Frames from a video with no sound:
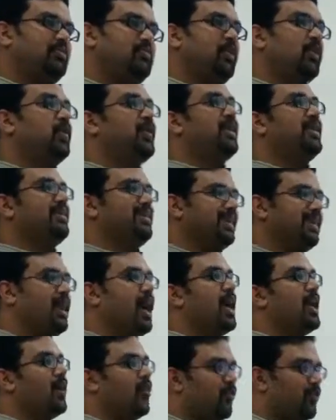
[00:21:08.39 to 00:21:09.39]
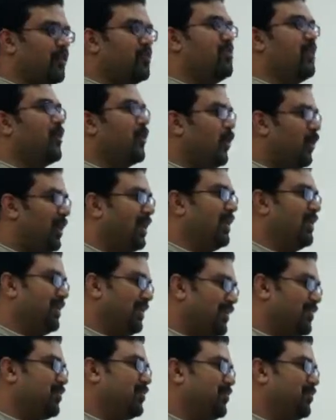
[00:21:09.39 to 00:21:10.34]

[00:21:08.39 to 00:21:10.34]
Beauty is in the eye of the beholder.